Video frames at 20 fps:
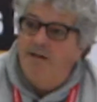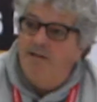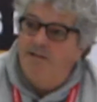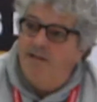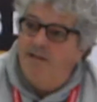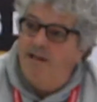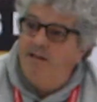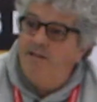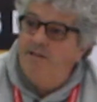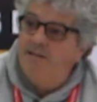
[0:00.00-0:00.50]

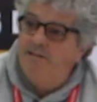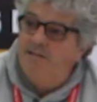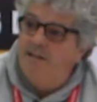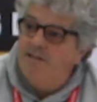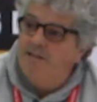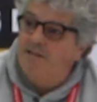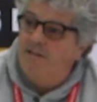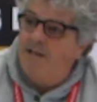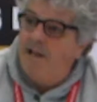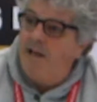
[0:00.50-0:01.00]
Then
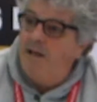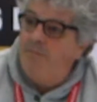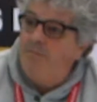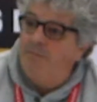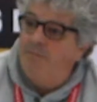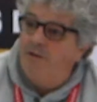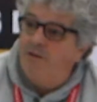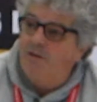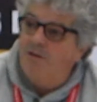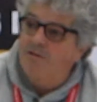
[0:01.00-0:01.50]
this game,
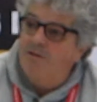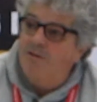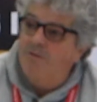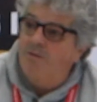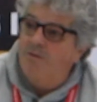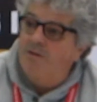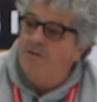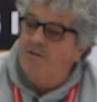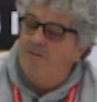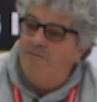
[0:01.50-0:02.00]
because it
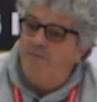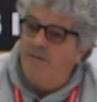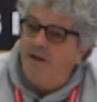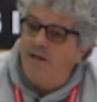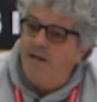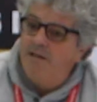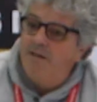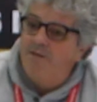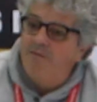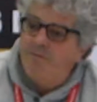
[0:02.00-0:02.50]
was
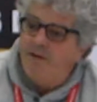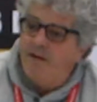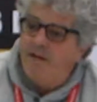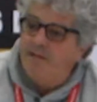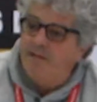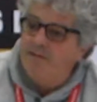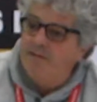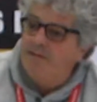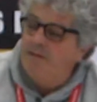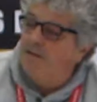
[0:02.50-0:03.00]
very
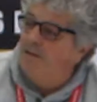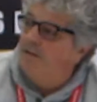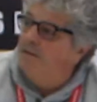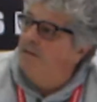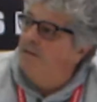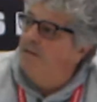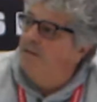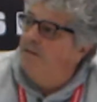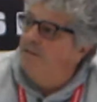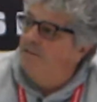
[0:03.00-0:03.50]
fancy,
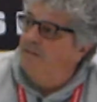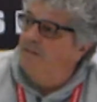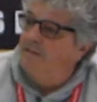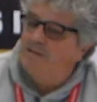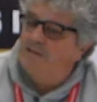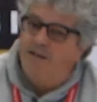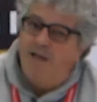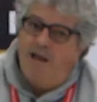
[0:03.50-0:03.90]
this